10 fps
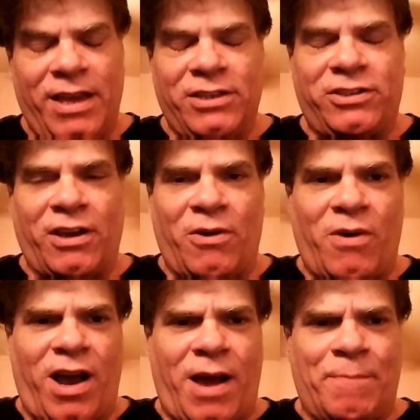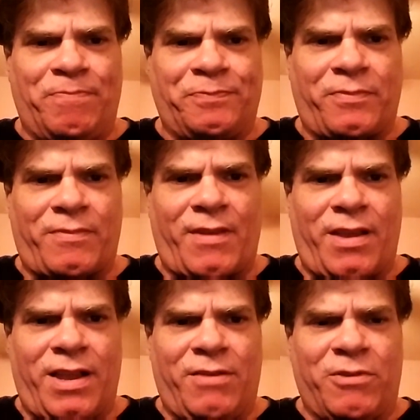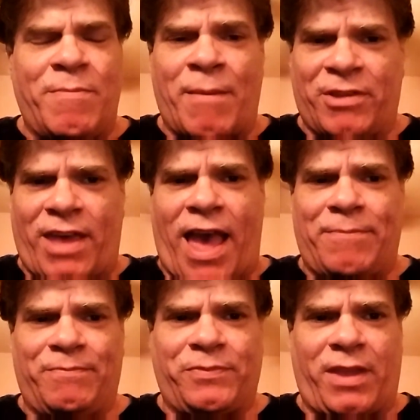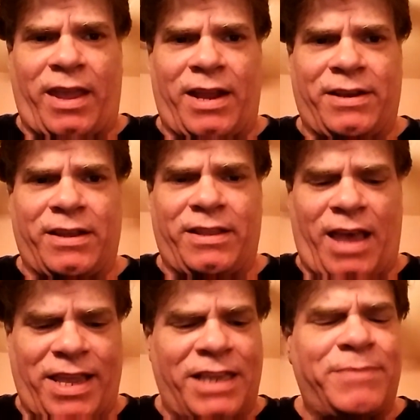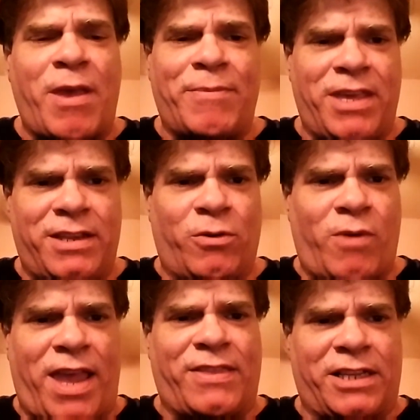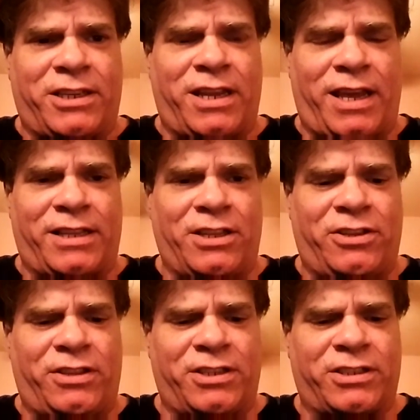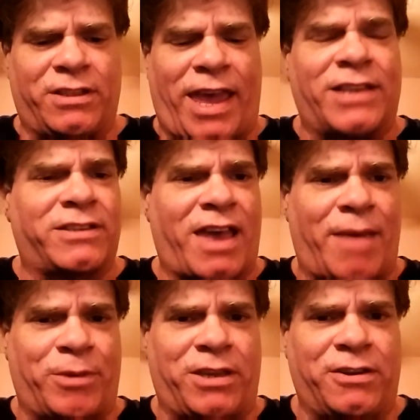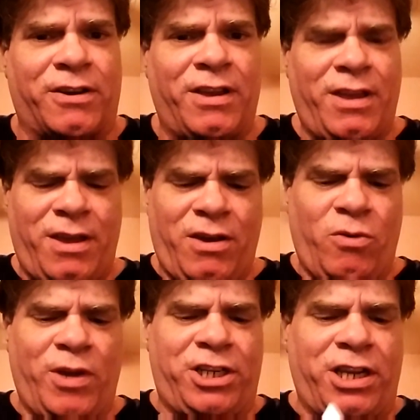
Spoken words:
So remember that. And I guess maybe in a way that's connected to this last topic here, which